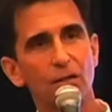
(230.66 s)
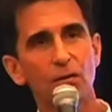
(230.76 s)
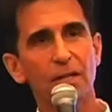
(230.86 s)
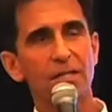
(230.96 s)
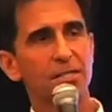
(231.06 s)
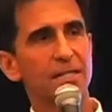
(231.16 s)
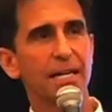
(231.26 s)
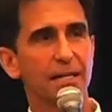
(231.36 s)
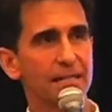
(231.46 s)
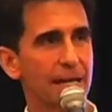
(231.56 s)
to the
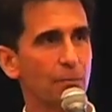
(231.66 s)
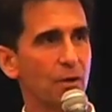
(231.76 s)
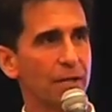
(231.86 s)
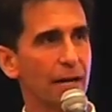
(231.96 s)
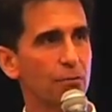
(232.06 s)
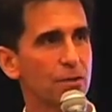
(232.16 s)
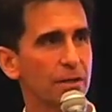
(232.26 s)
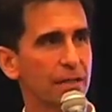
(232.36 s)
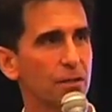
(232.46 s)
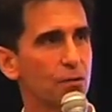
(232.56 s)
state assembly, I was
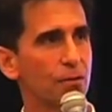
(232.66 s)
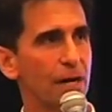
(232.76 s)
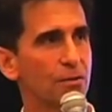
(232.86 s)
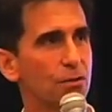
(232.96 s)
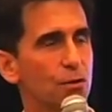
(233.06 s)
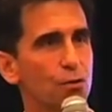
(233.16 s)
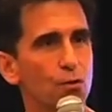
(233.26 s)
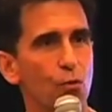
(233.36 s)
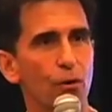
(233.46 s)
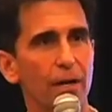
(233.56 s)
elected 2002,
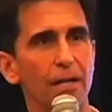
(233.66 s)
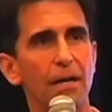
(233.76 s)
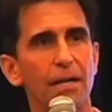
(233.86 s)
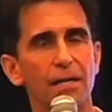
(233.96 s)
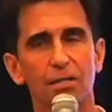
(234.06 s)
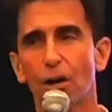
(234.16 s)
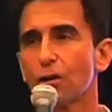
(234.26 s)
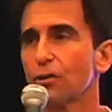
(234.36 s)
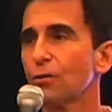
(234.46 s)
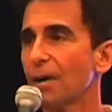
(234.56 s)
sworn in,
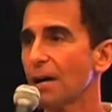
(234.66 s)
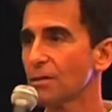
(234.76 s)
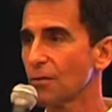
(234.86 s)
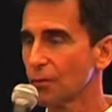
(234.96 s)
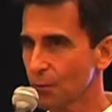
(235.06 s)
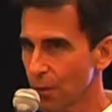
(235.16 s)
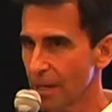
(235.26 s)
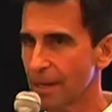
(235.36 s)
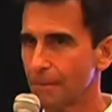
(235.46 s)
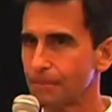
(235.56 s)
started
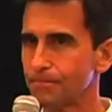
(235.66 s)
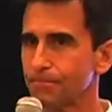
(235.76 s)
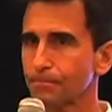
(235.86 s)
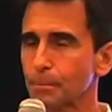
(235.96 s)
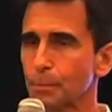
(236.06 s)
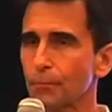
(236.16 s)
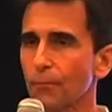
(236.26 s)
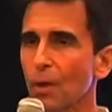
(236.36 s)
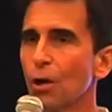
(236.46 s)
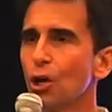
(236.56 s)
2003,
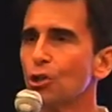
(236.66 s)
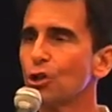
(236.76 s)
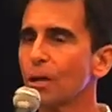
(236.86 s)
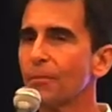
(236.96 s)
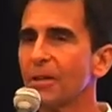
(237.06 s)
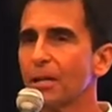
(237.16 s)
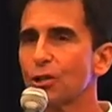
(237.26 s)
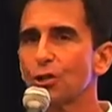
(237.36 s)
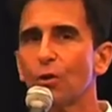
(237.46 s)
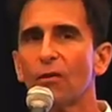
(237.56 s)
took up the
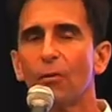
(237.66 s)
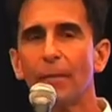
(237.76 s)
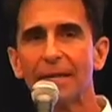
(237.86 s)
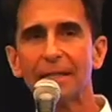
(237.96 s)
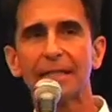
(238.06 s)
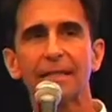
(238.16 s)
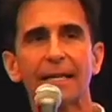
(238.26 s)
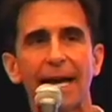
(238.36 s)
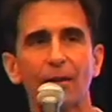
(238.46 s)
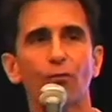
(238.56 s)
issue of amending
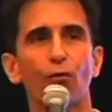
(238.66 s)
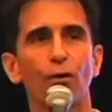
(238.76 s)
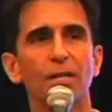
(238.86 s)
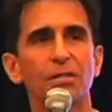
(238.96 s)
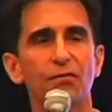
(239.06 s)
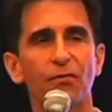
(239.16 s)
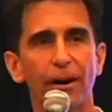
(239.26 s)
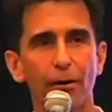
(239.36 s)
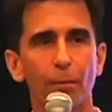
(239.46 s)
California's Fair